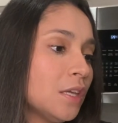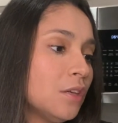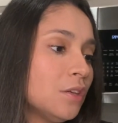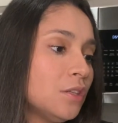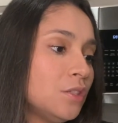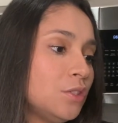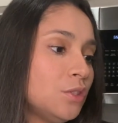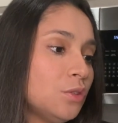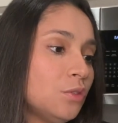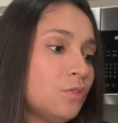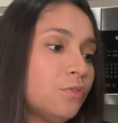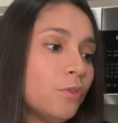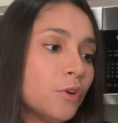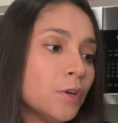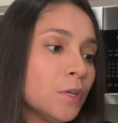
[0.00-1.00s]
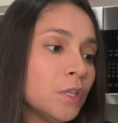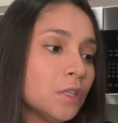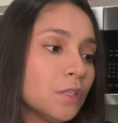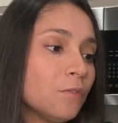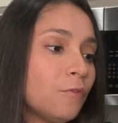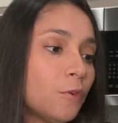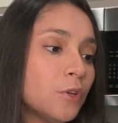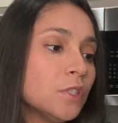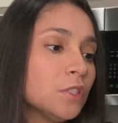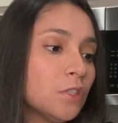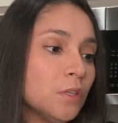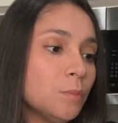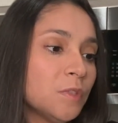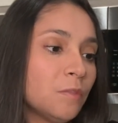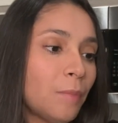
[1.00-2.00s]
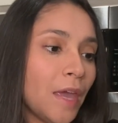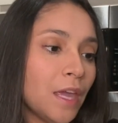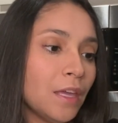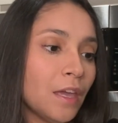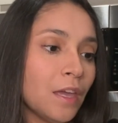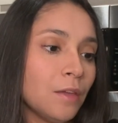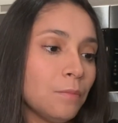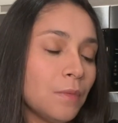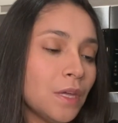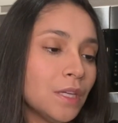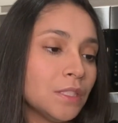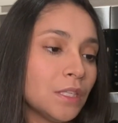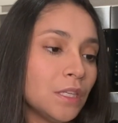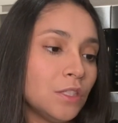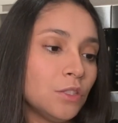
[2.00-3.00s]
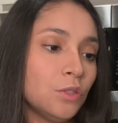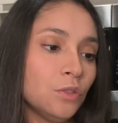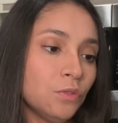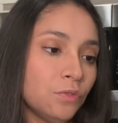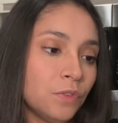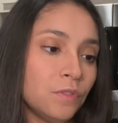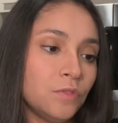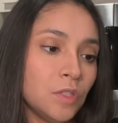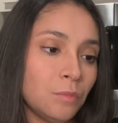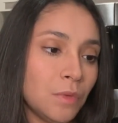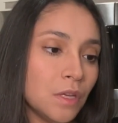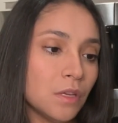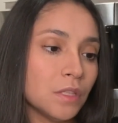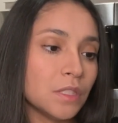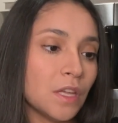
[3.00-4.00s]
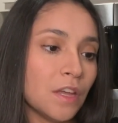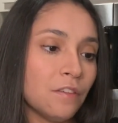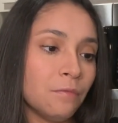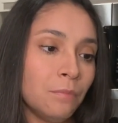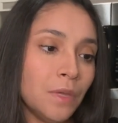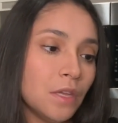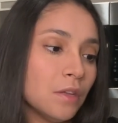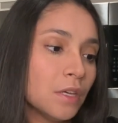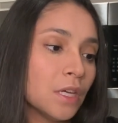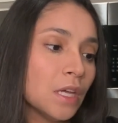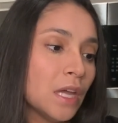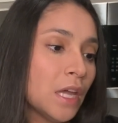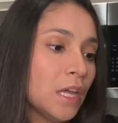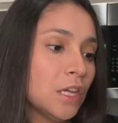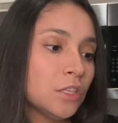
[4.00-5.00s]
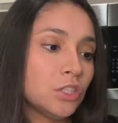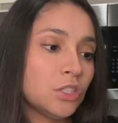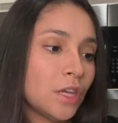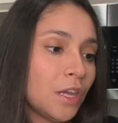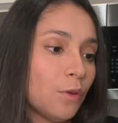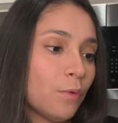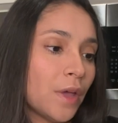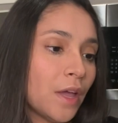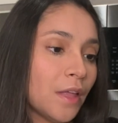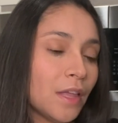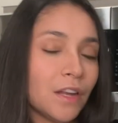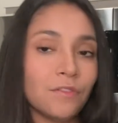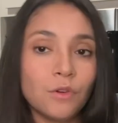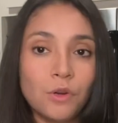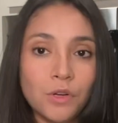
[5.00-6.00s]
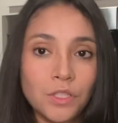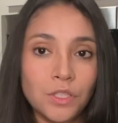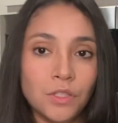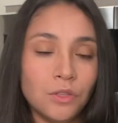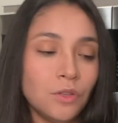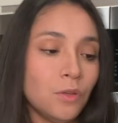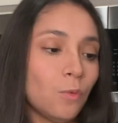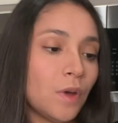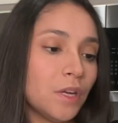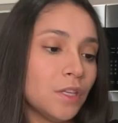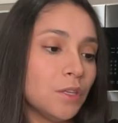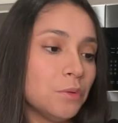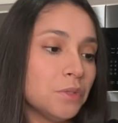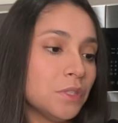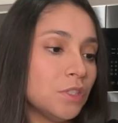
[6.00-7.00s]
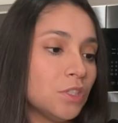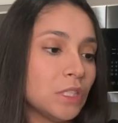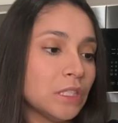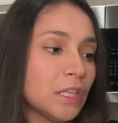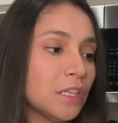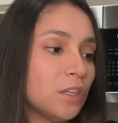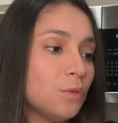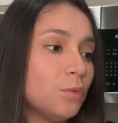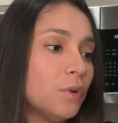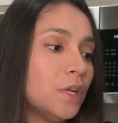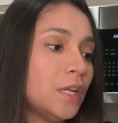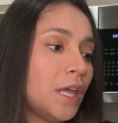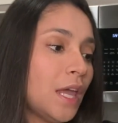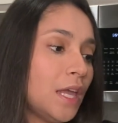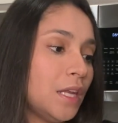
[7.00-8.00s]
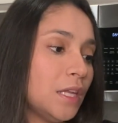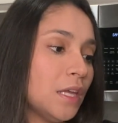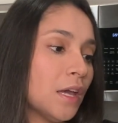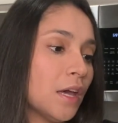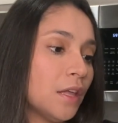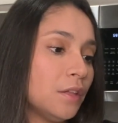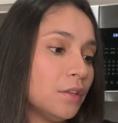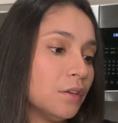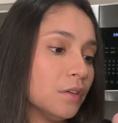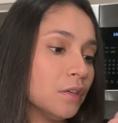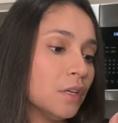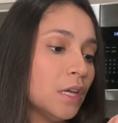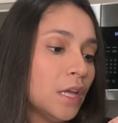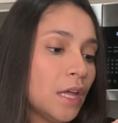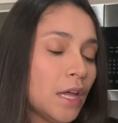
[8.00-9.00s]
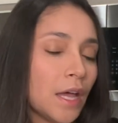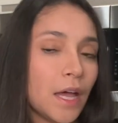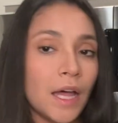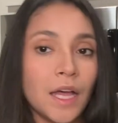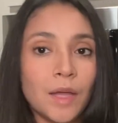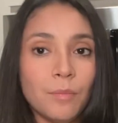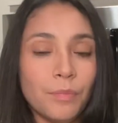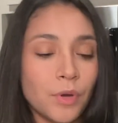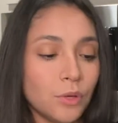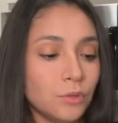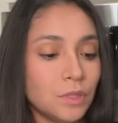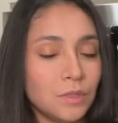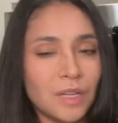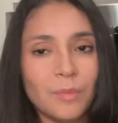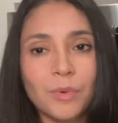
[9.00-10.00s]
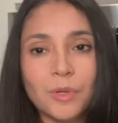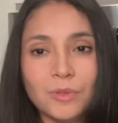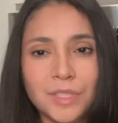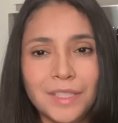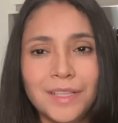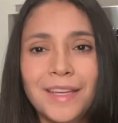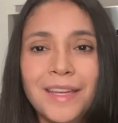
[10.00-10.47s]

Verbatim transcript: you could do four, four scoops of pancake mix into 50 mils of milk, shake well. And of course, you know, you wanna use it just like you would any other, um, pro not protein,